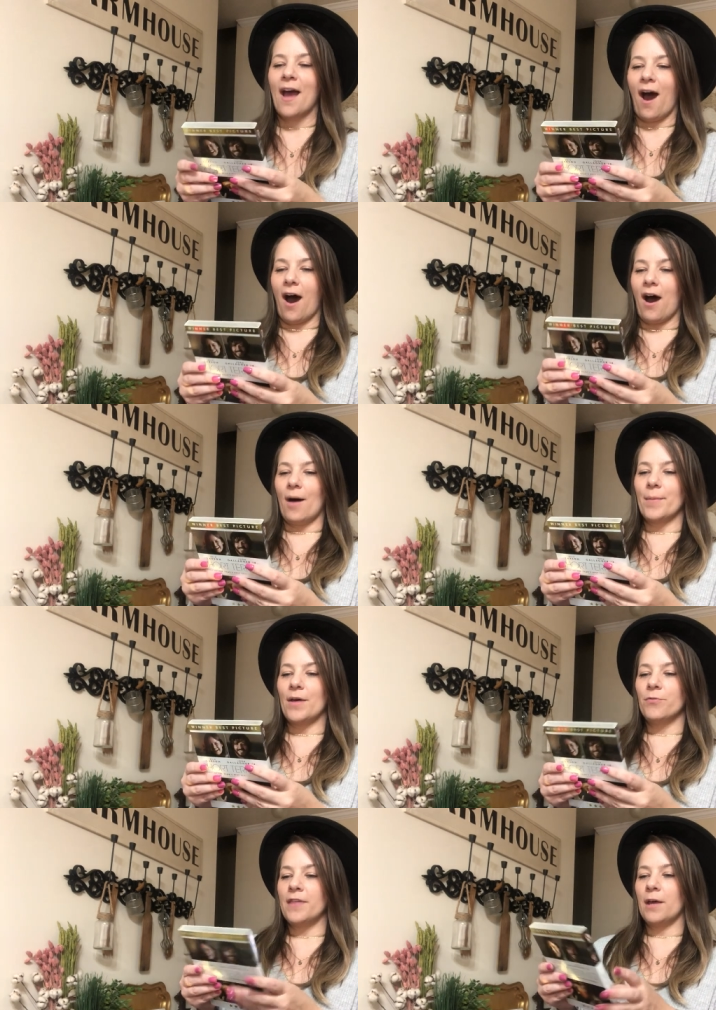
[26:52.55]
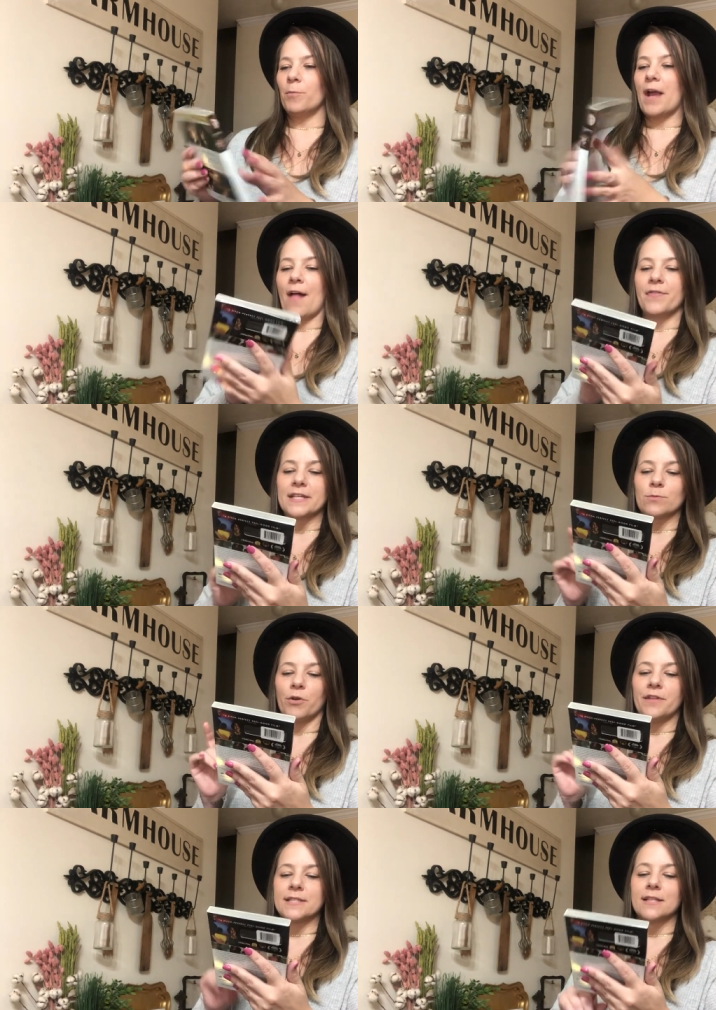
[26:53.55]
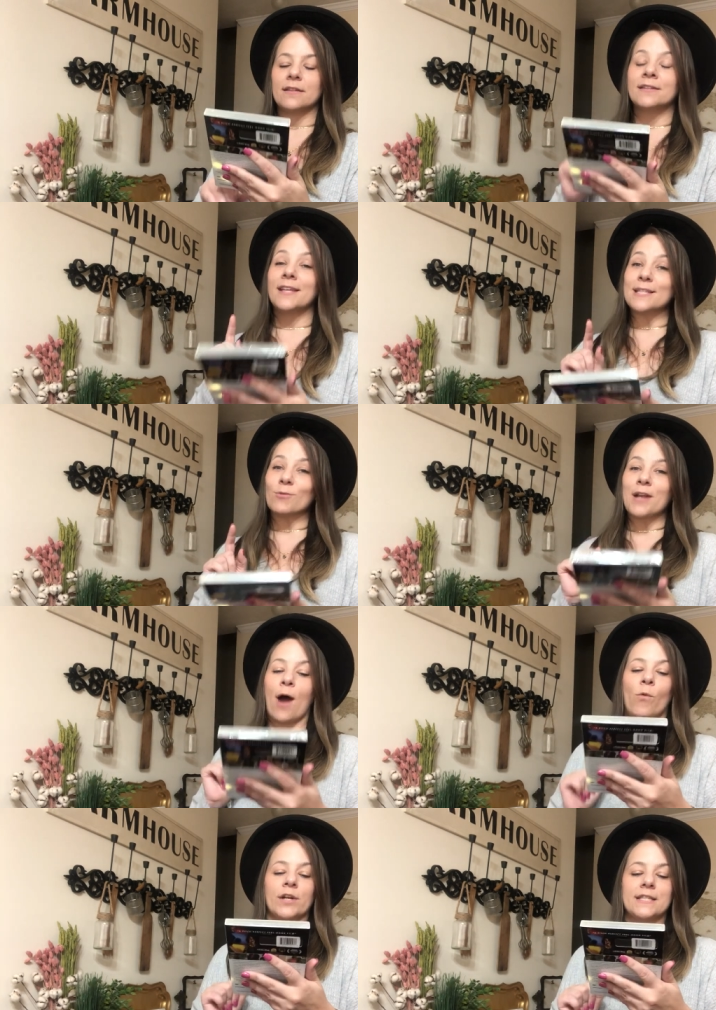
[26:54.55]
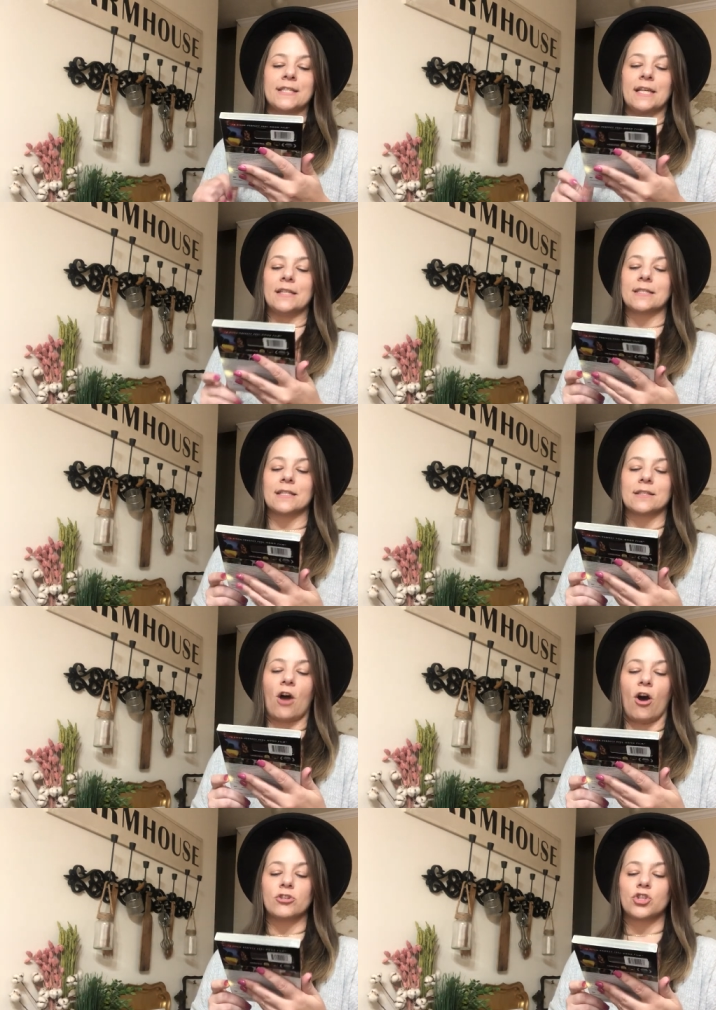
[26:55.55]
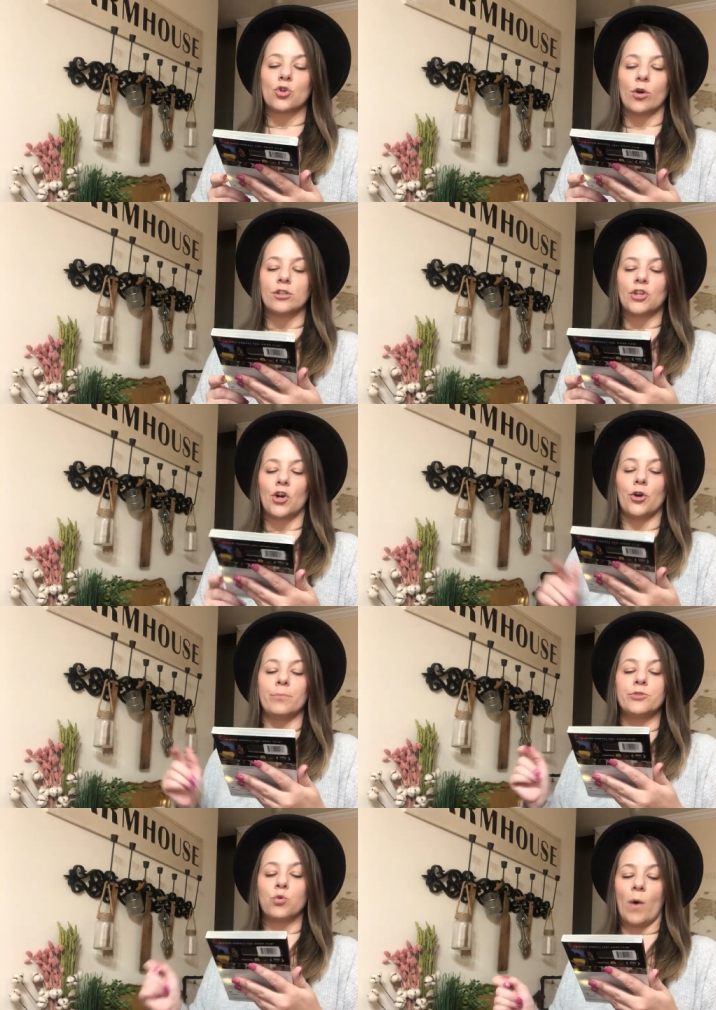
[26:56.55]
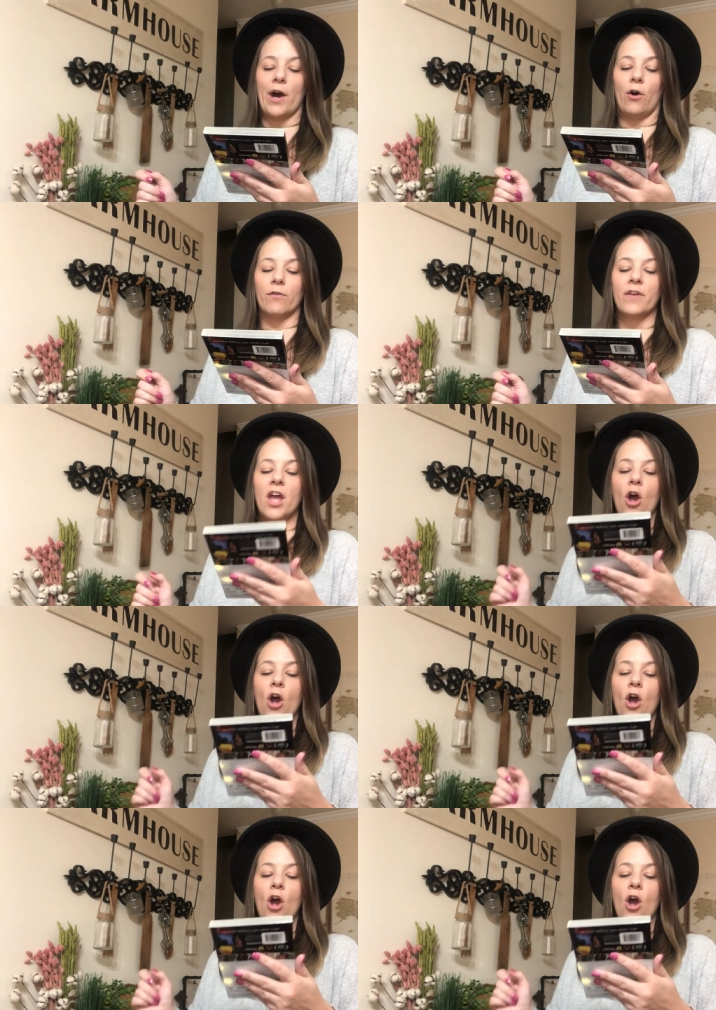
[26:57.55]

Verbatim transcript: Um, then we got this one. This, this one I want to see. This is called Short Term 12.